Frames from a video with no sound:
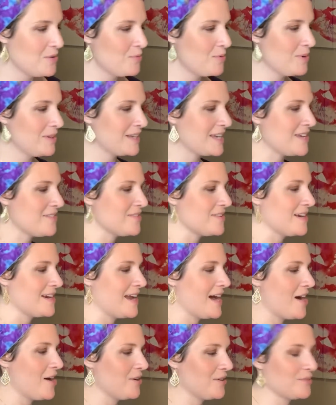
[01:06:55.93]
We'll even
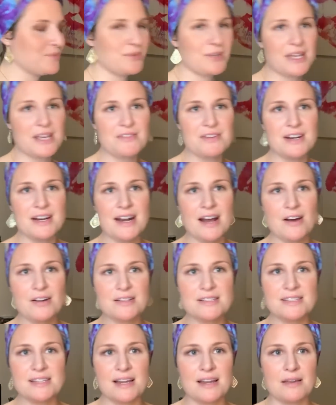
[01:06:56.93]
it out
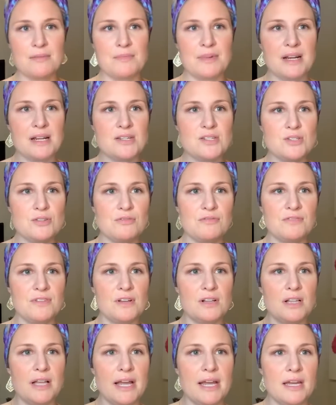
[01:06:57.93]
in a second, but I do
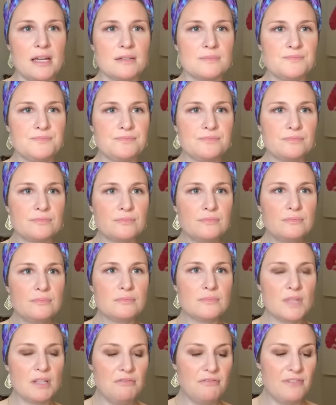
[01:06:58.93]
feel like
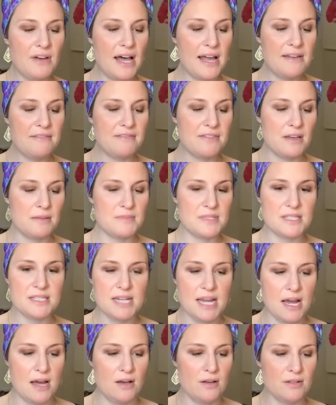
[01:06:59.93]
five thumbs
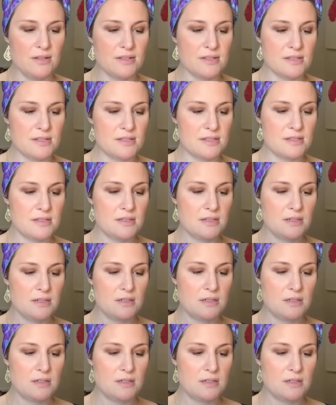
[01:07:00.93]
downs.